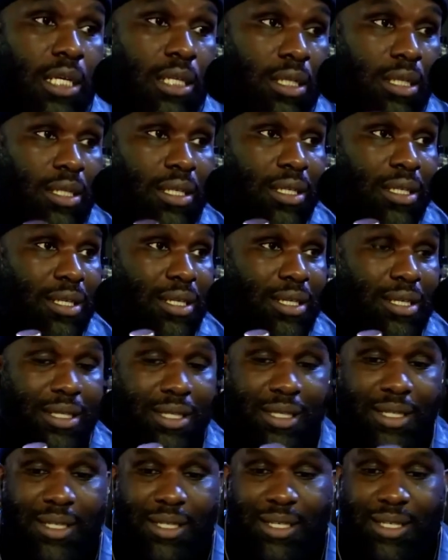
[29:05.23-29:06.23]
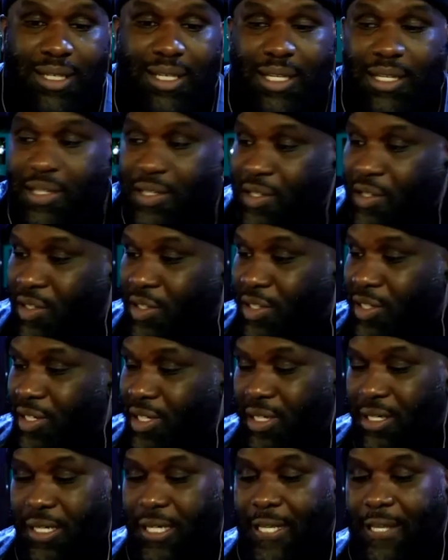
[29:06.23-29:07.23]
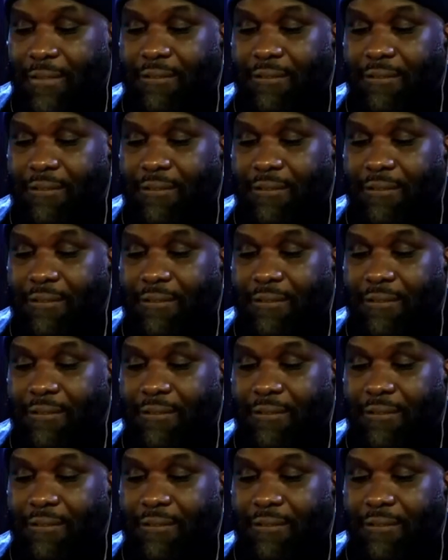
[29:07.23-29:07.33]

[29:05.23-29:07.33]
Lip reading: Do I have number five? What's the number five?